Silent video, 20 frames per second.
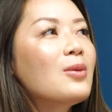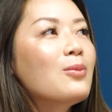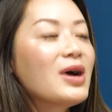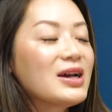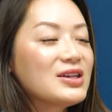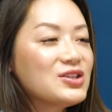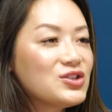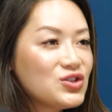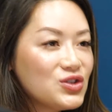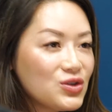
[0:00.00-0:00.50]

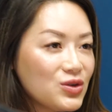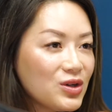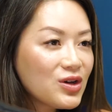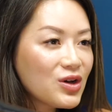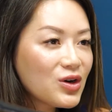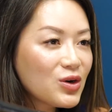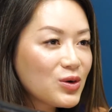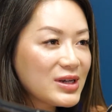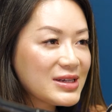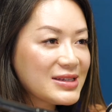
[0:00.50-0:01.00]
My
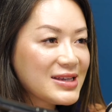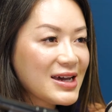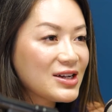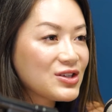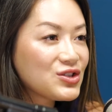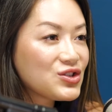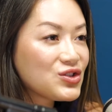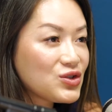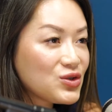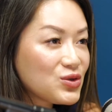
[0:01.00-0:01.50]
studio is
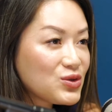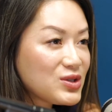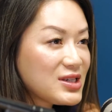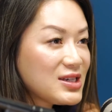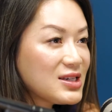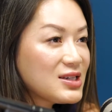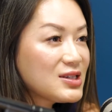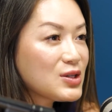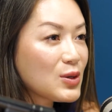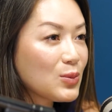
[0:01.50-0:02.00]
at
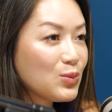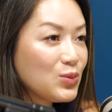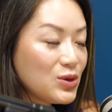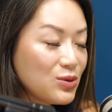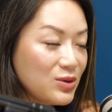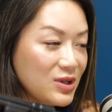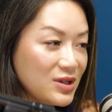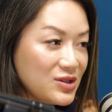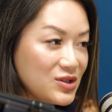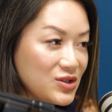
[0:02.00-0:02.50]
Susie's
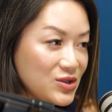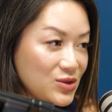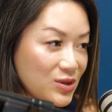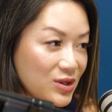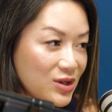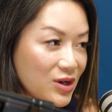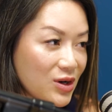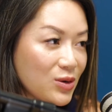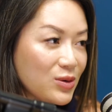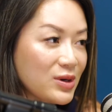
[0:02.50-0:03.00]
Beauty
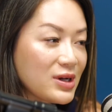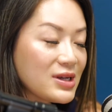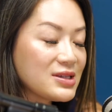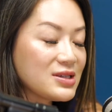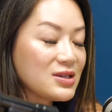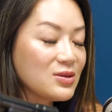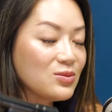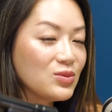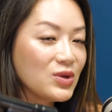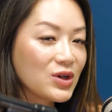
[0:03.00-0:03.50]
Studio.
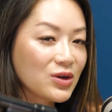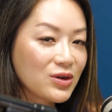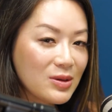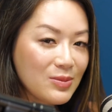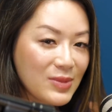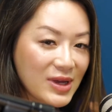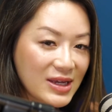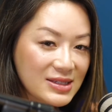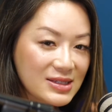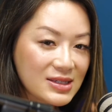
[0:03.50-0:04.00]
It's in Mira
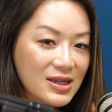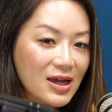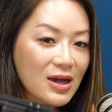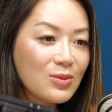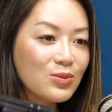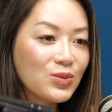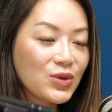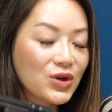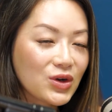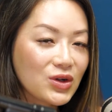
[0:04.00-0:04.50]

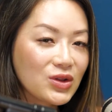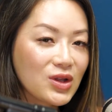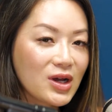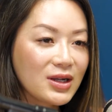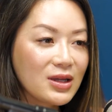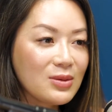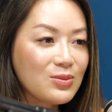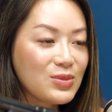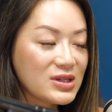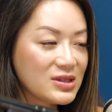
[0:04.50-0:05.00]
Mesa,
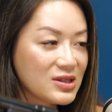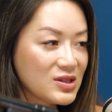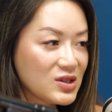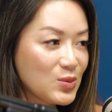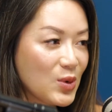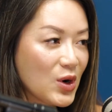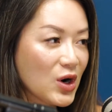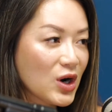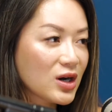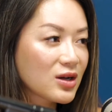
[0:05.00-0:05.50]
Miralani Business
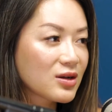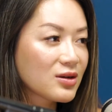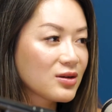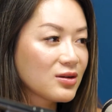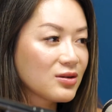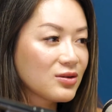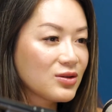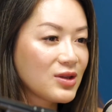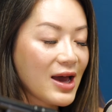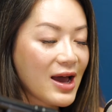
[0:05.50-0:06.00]
Park.
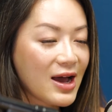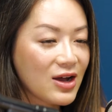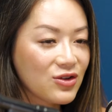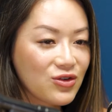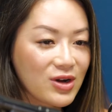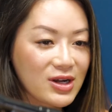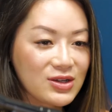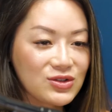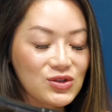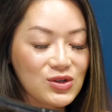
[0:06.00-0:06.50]
The
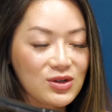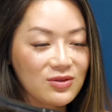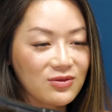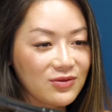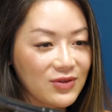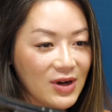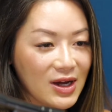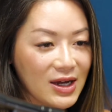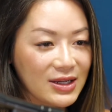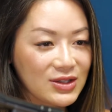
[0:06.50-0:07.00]
address you can
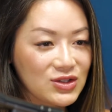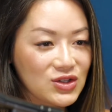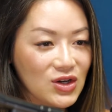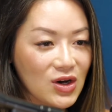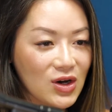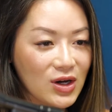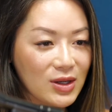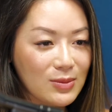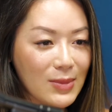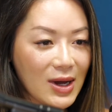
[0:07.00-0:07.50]
find
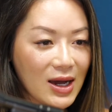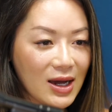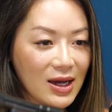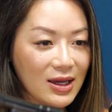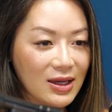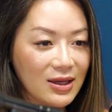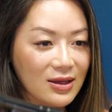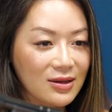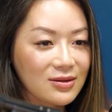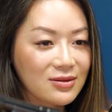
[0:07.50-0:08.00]
on
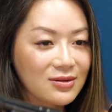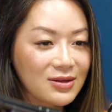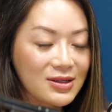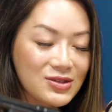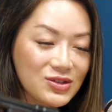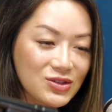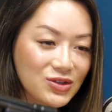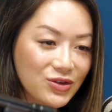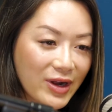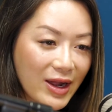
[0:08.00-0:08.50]
my
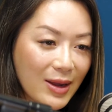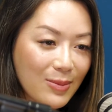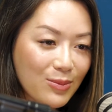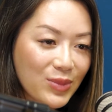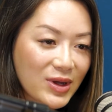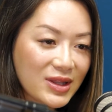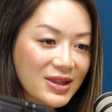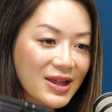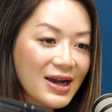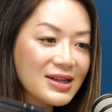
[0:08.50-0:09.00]

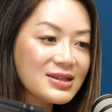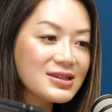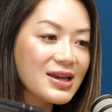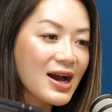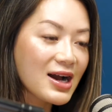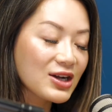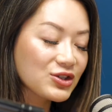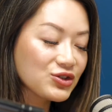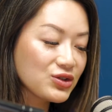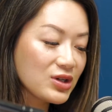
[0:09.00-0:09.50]
Instagram, but that's
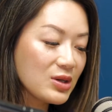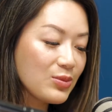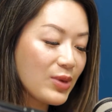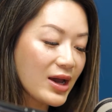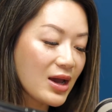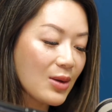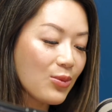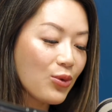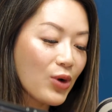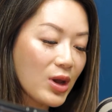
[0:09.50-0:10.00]
actually
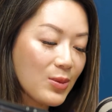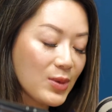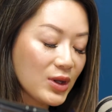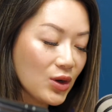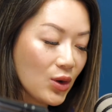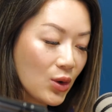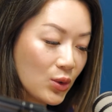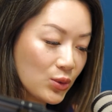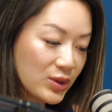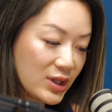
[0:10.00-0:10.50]
by
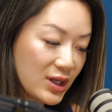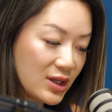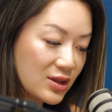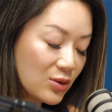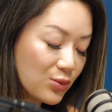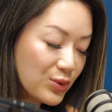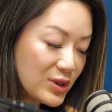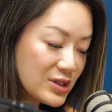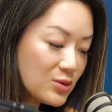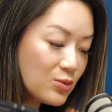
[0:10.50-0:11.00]
appointment only.
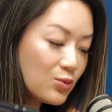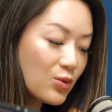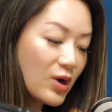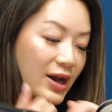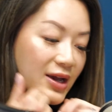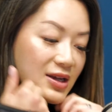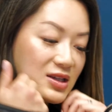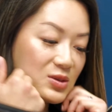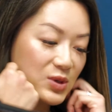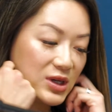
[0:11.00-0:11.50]
The reason
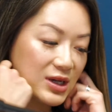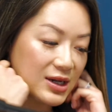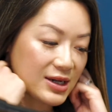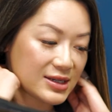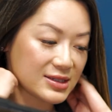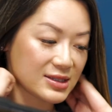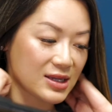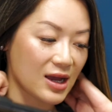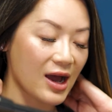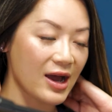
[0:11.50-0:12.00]
why is
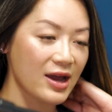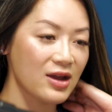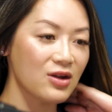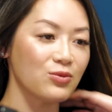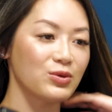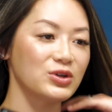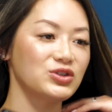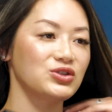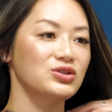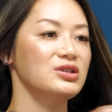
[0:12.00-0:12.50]
because I
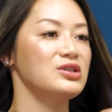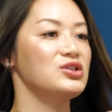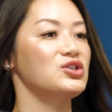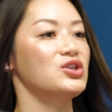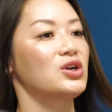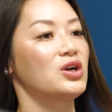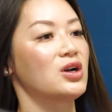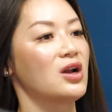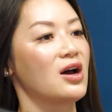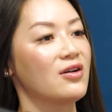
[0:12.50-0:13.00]
originally
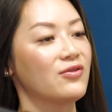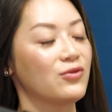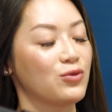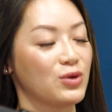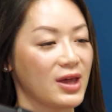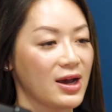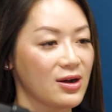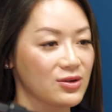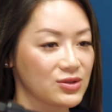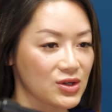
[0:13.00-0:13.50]
started off
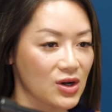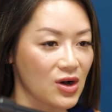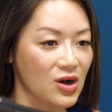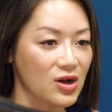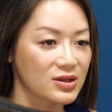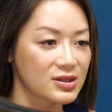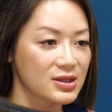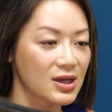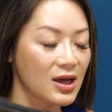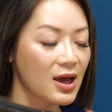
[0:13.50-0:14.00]
with house
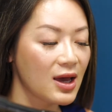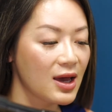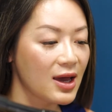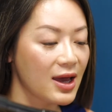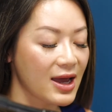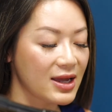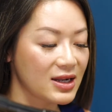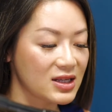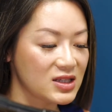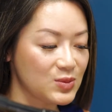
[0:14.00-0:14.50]
calls,
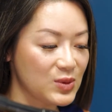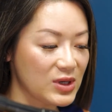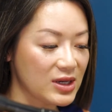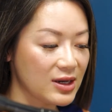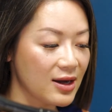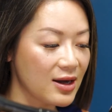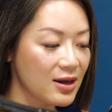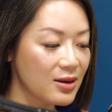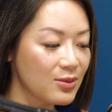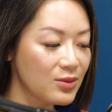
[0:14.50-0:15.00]
and it's
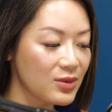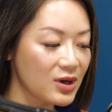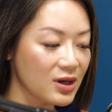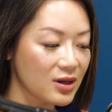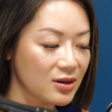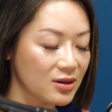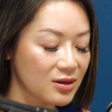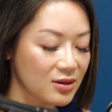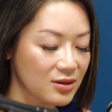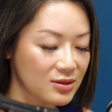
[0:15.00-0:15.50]
become
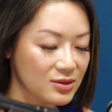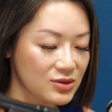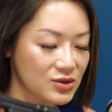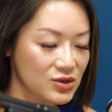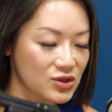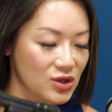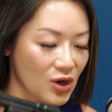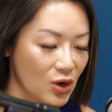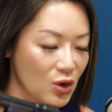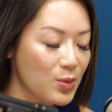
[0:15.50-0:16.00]

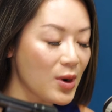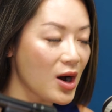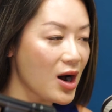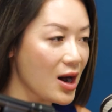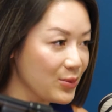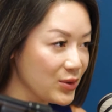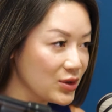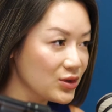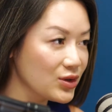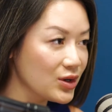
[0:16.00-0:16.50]
so
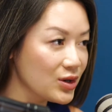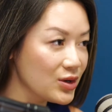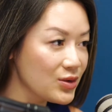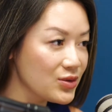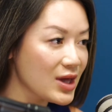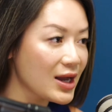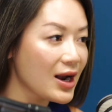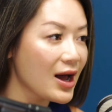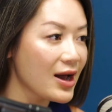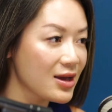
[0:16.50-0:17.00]
popular
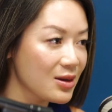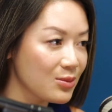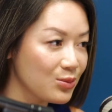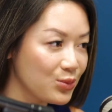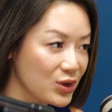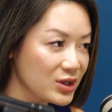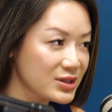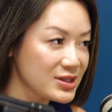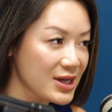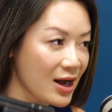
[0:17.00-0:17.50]
that I am
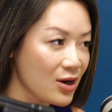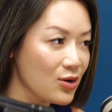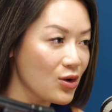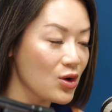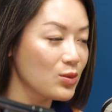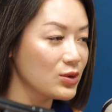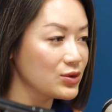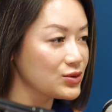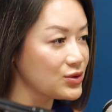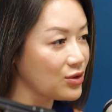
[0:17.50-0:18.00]
booked out
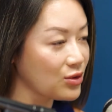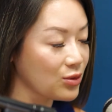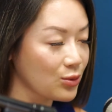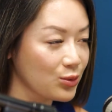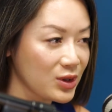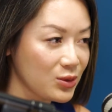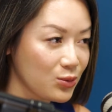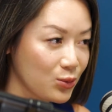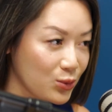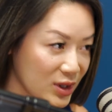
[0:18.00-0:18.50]
almost
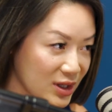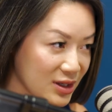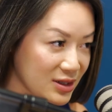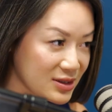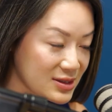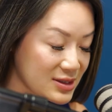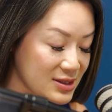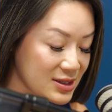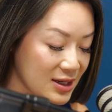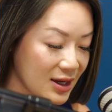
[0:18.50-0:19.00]
3
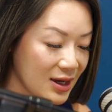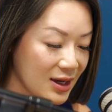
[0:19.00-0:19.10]
weeks.